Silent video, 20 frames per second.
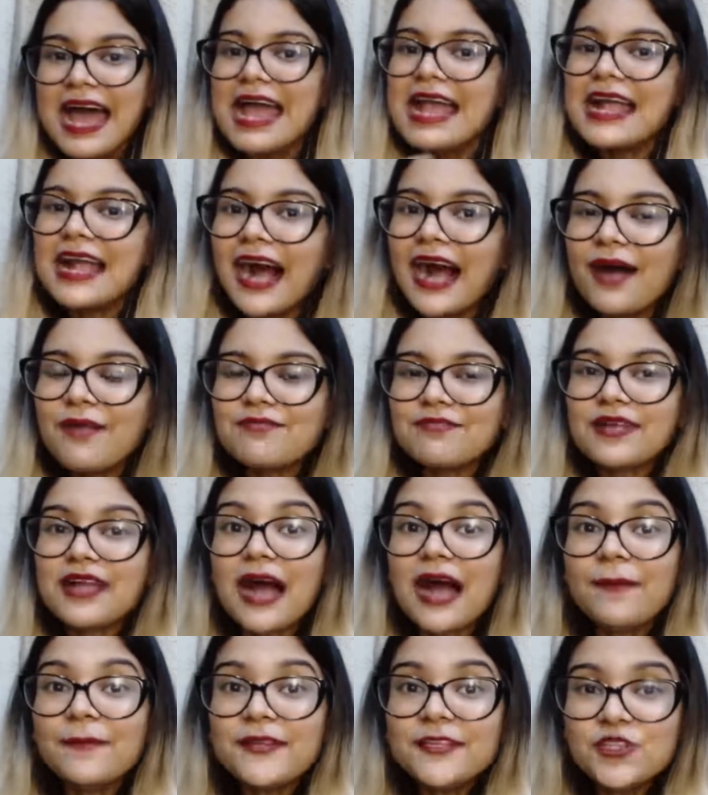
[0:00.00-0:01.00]

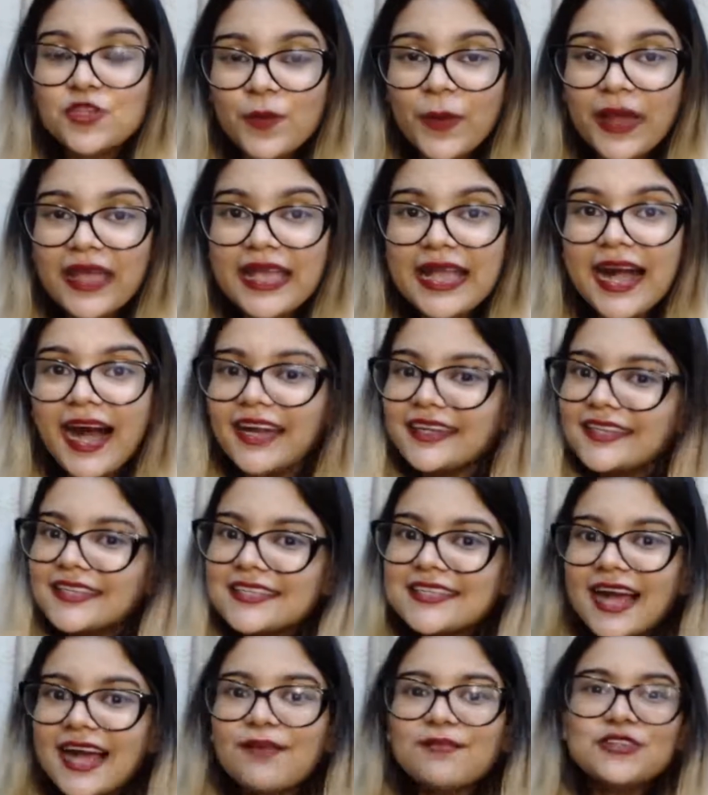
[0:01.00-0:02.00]
come into my garden,
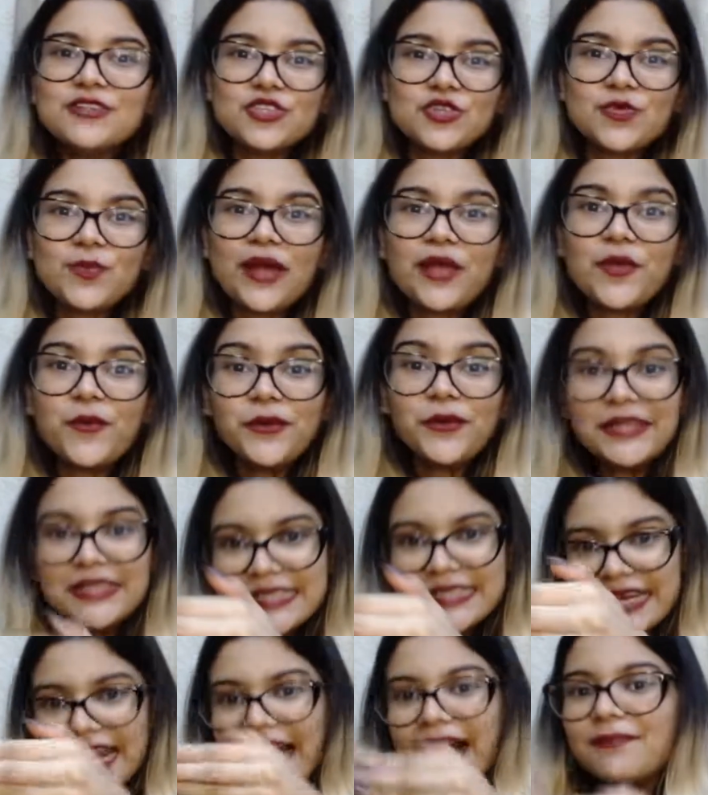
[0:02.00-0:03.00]
come into my world,
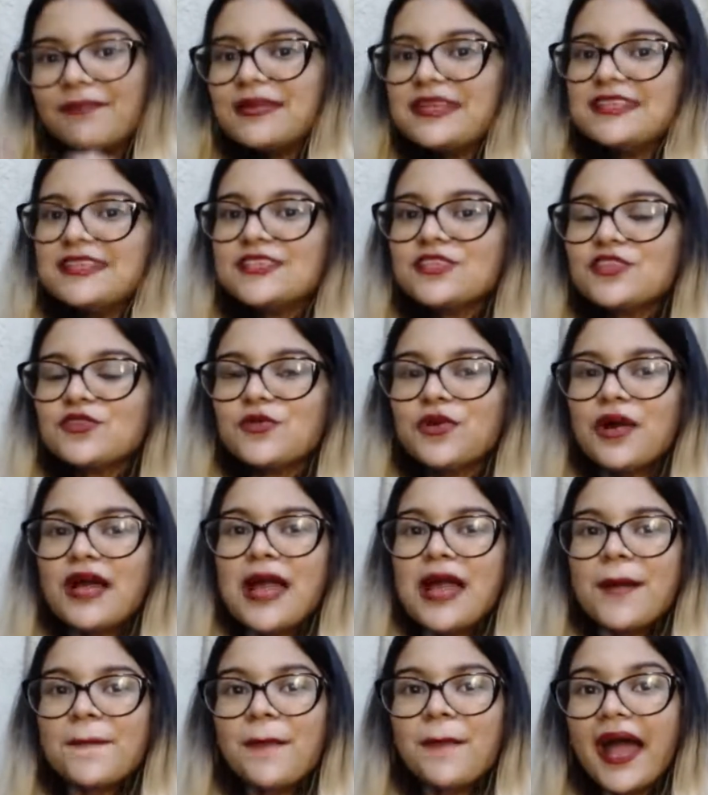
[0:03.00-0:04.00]
come into
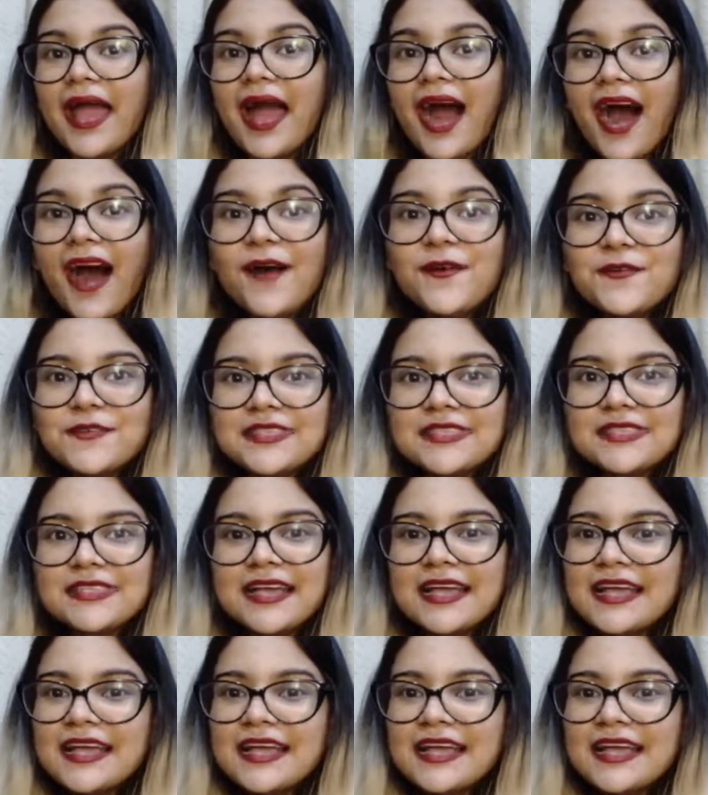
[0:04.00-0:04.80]
my house,